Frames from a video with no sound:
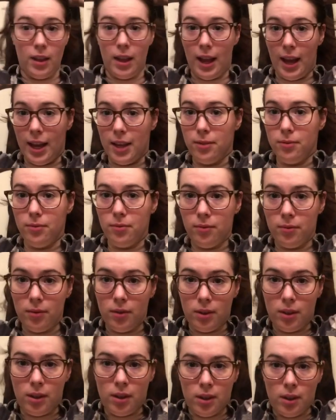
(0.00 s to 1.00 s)
head.
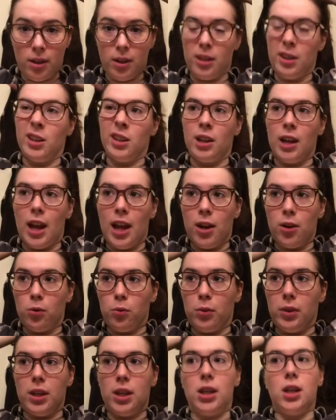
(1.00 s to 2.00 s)
And
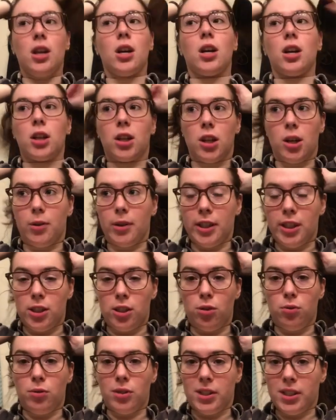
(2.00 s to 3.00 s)
we are going
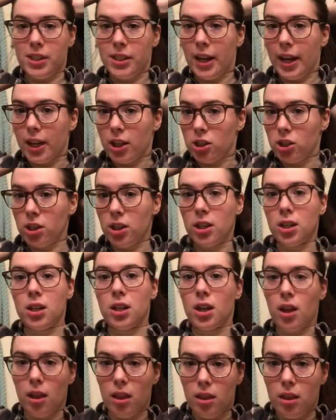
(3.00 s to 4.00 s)
to section
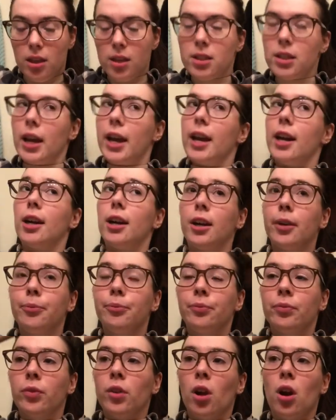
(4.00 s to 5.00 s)
this hair
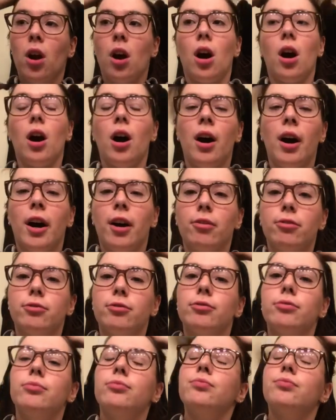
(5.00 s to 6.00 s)

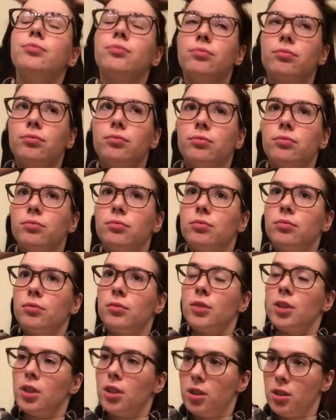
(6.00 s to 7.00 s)
off.
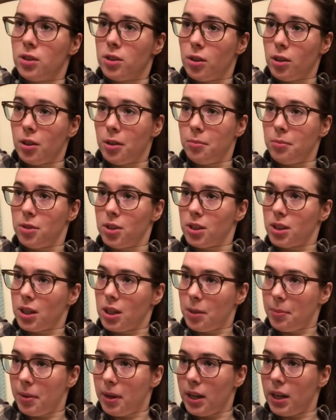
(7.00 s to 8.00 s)
So I'm just
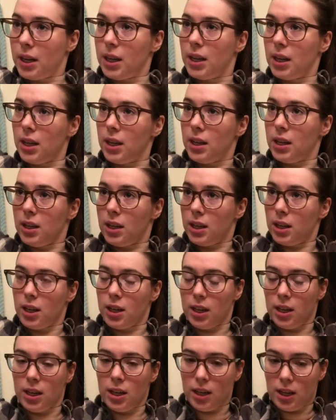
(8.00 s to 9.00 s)
gonna put it
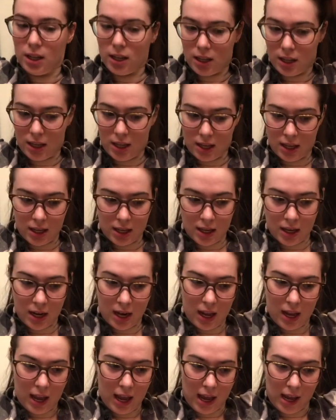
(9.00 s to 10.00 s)
in
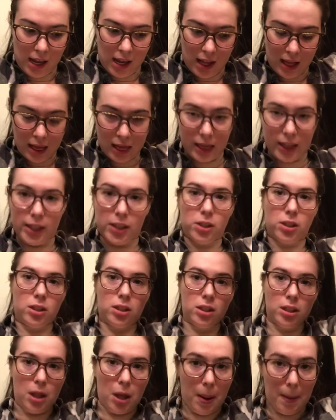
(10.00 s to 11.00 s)
a
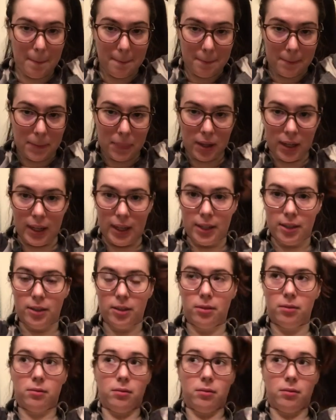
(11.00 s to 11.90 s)
little bun